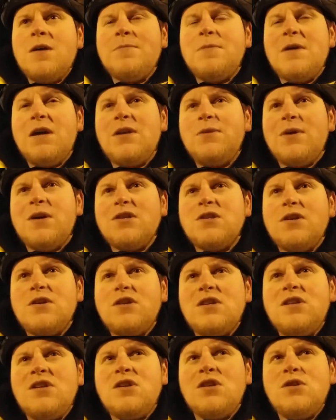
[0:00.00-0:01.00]
but anyway, so I'm
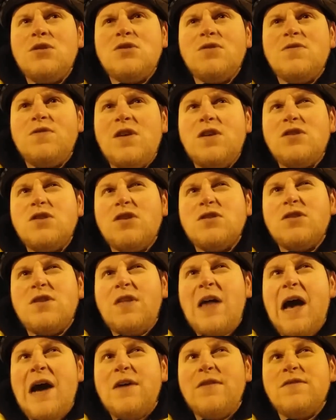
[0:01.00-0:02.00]
going to include some photos of
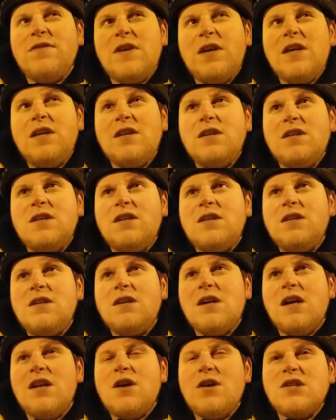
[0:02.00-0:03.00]
that. I think
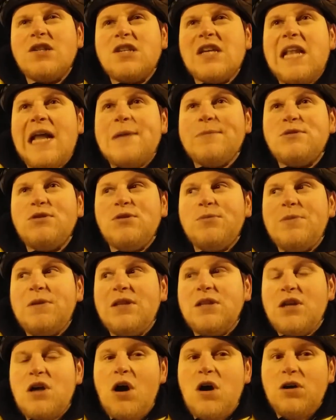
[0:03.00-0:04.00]
I know it's collapsed up
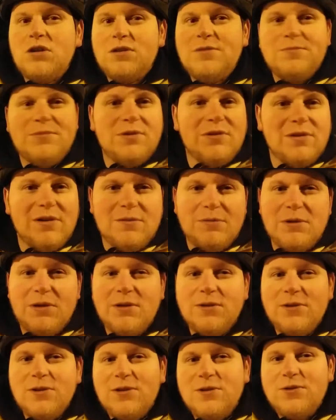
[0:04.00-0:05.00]
in the garden, but I'm going
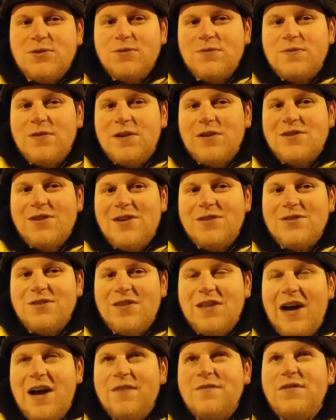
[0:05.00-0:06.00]
to include some photos
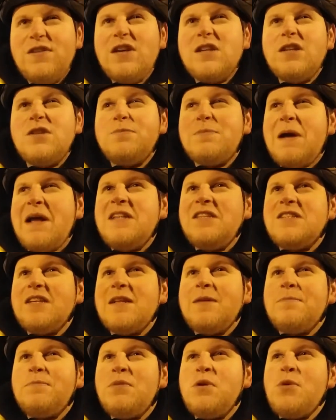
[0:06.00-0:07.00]
of that. I think I'd have painted
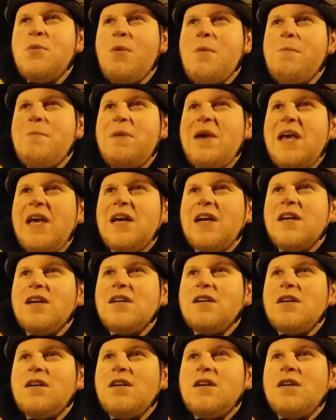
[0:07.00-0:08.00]
it blue and pink,
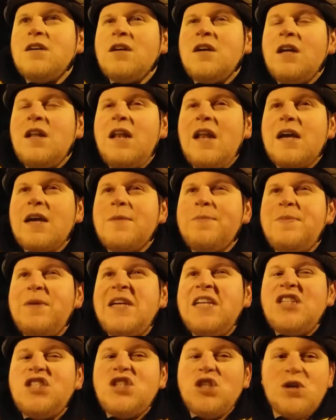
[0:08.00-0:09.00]
like a
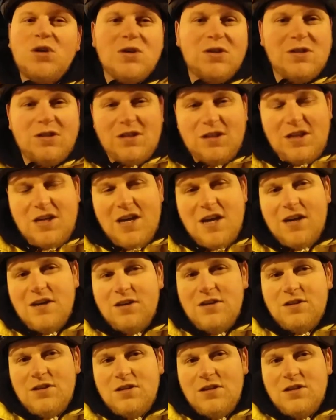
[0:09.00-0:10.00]
beach hut, yeah.
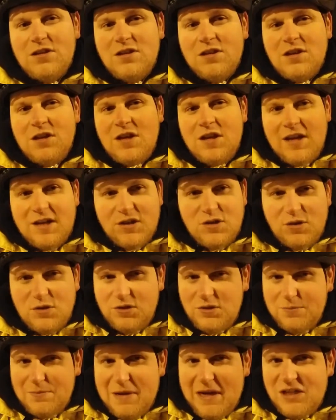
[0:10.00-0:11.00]
And doing
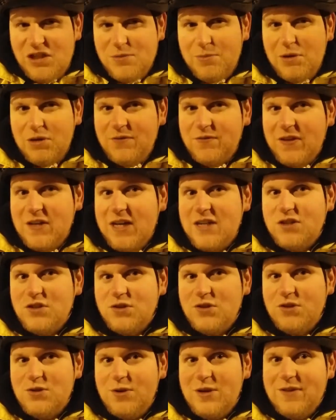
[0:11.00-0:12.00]
some major
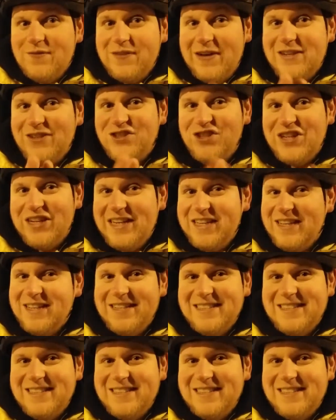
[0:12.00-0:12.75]
modifications to it eventually.